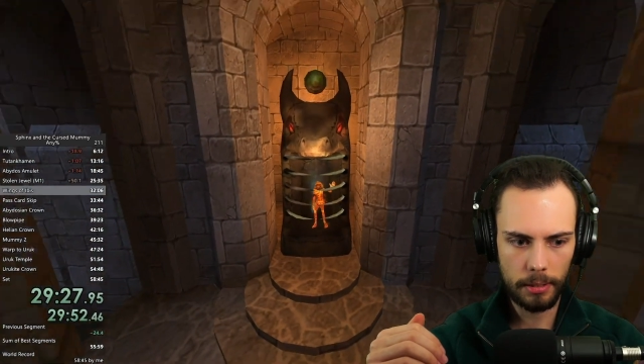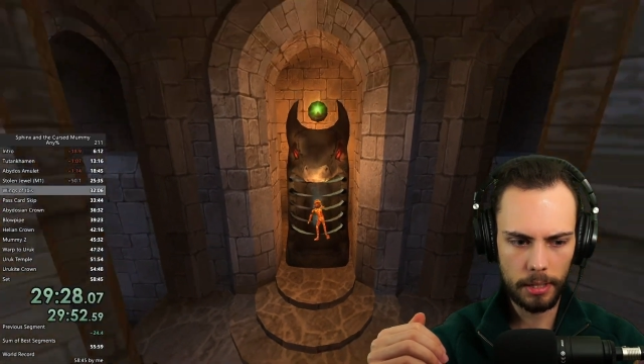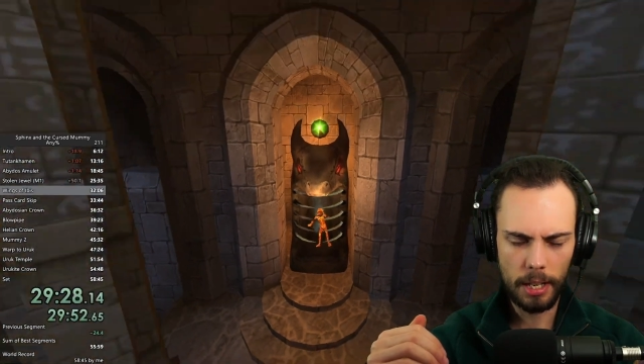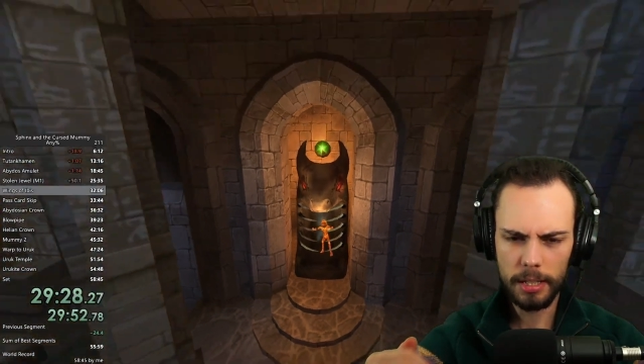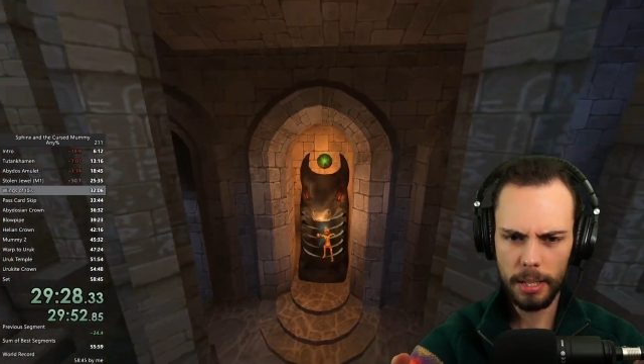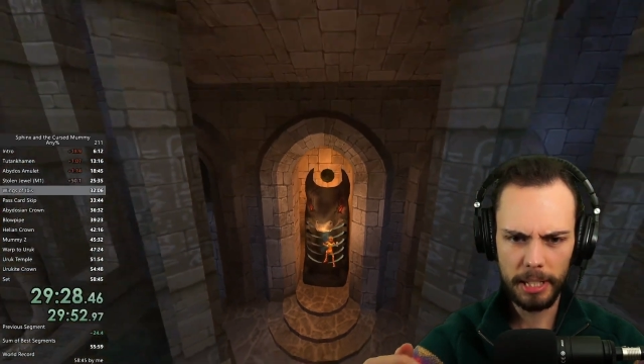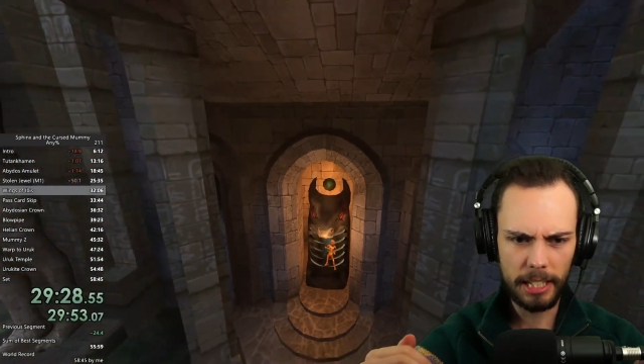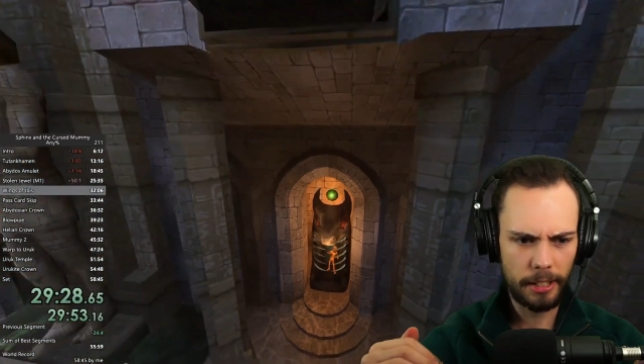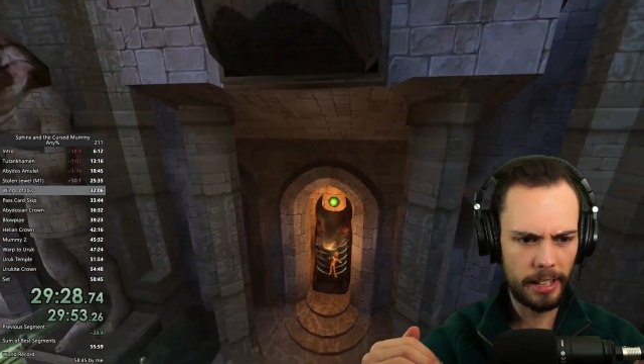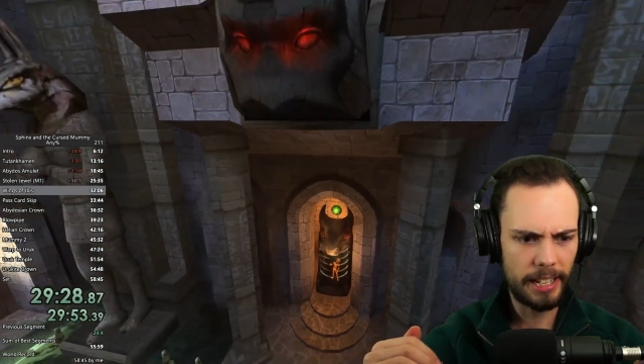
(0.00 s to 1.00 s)
done
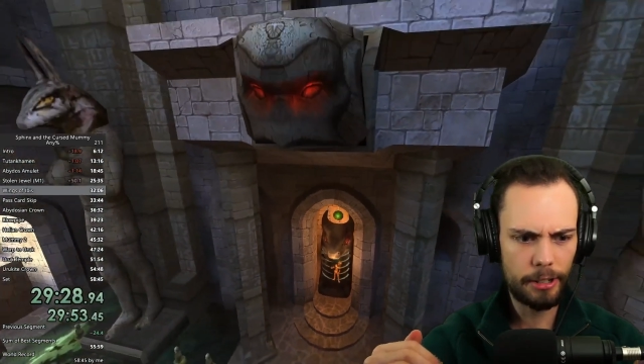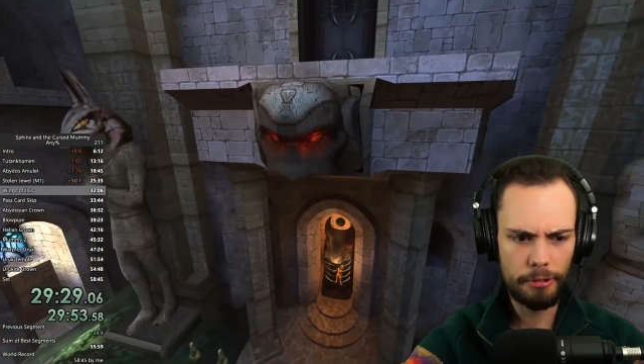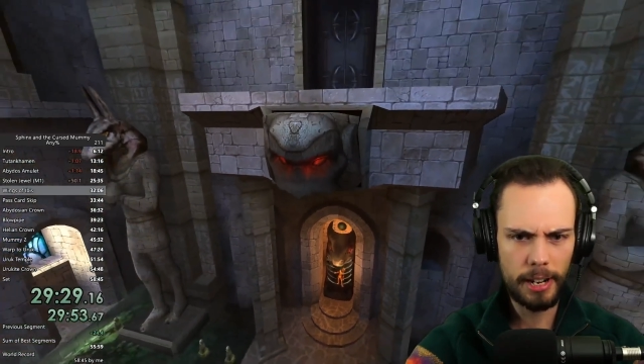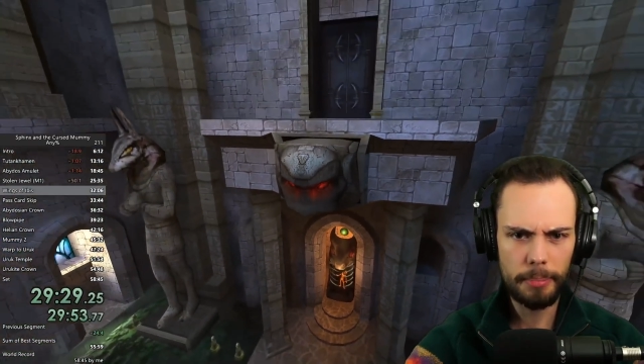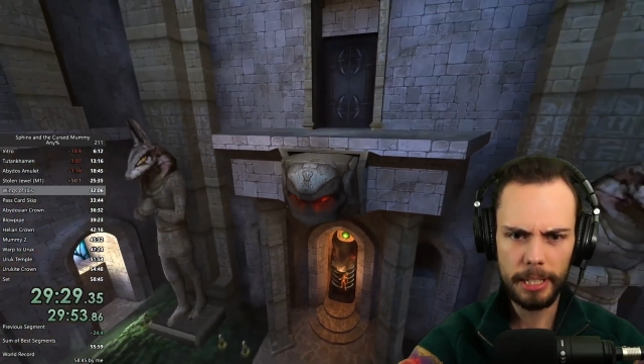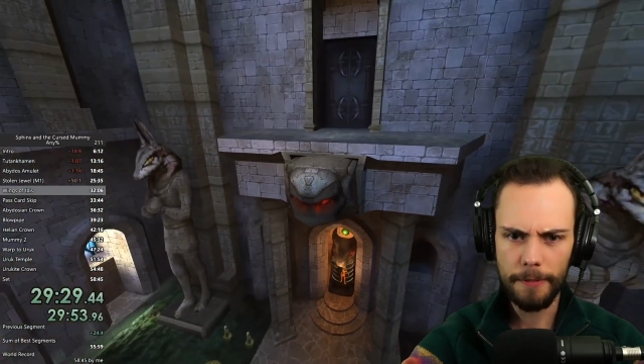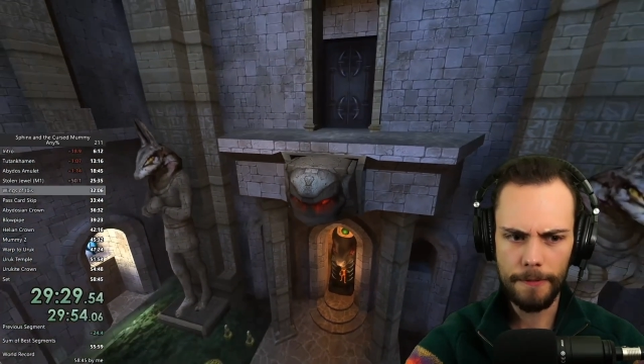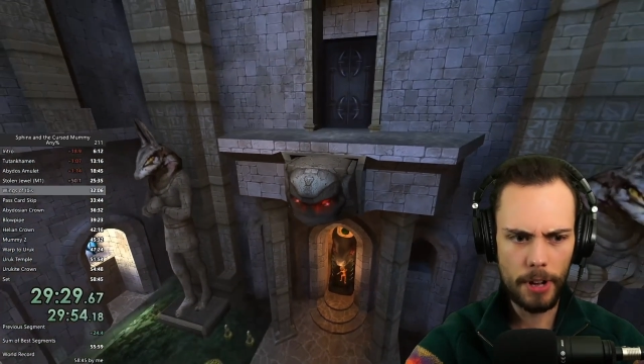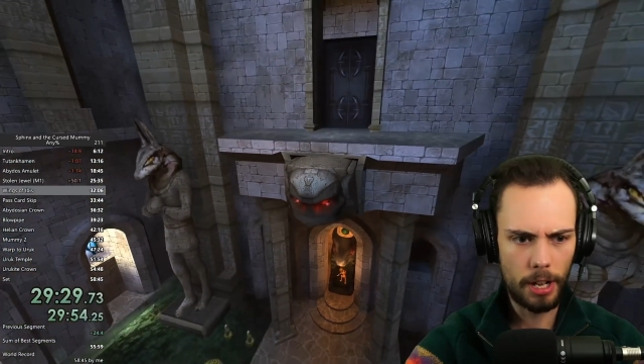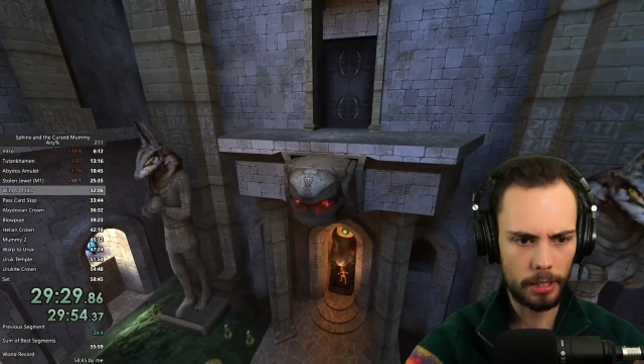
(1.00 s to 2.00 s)
something incredibly
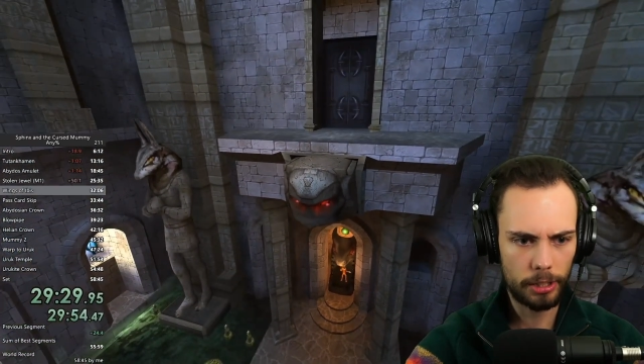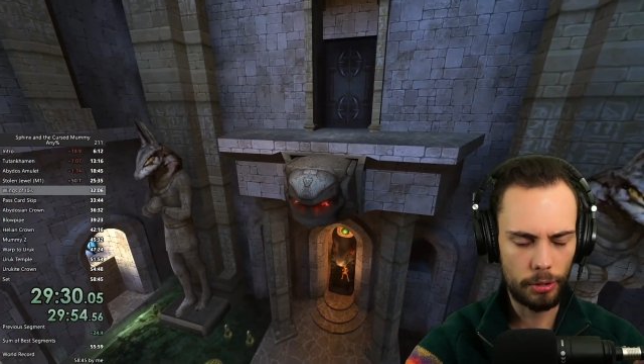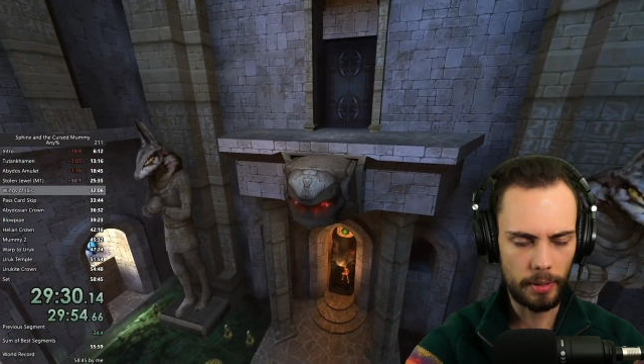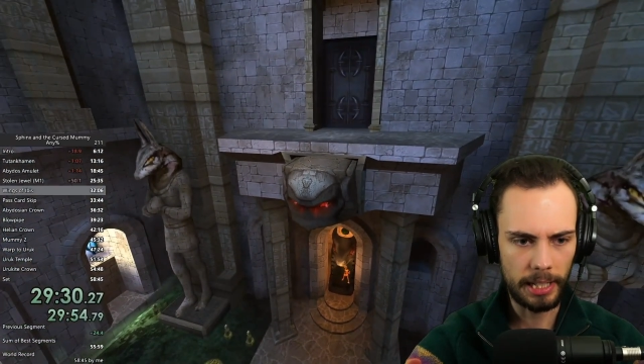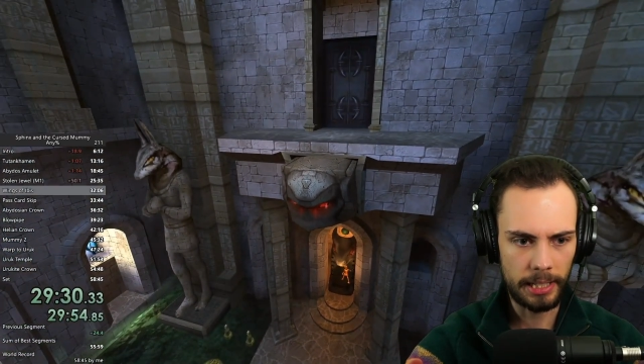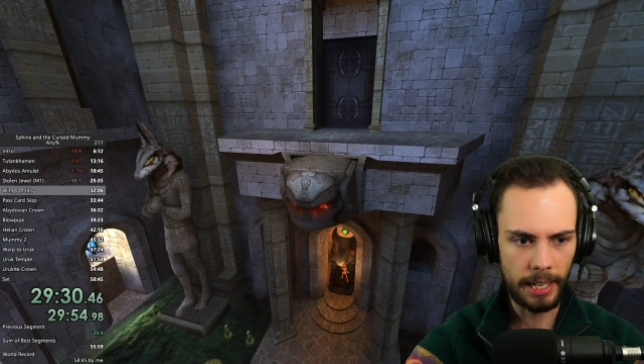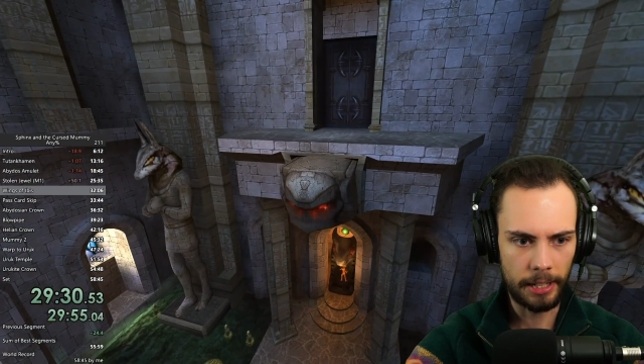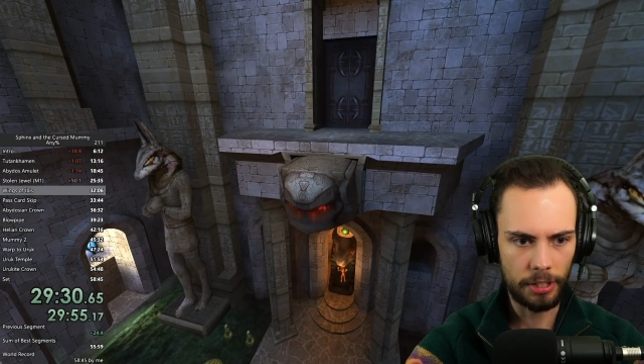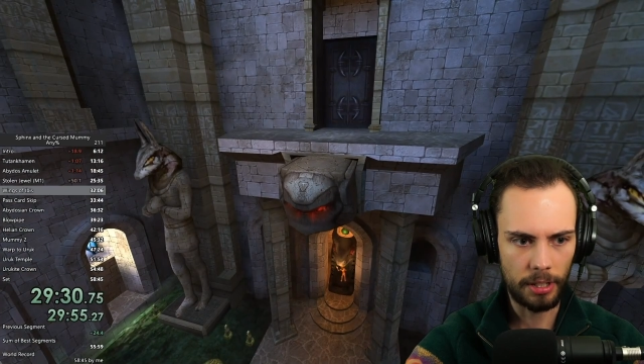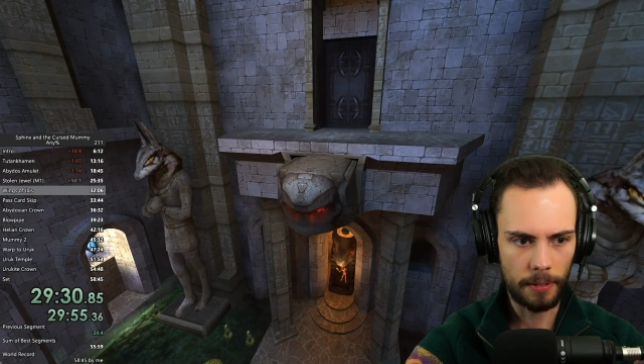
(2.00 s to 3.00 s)
fast during this
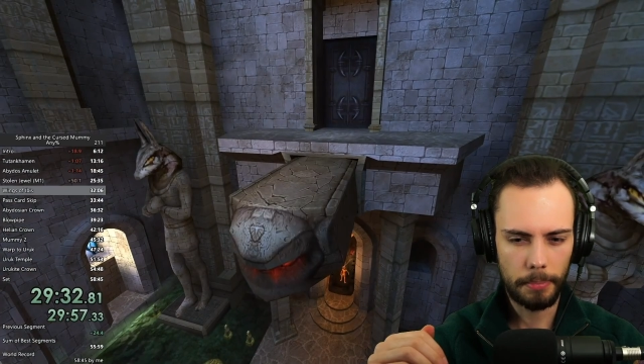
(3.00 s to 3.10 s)
section,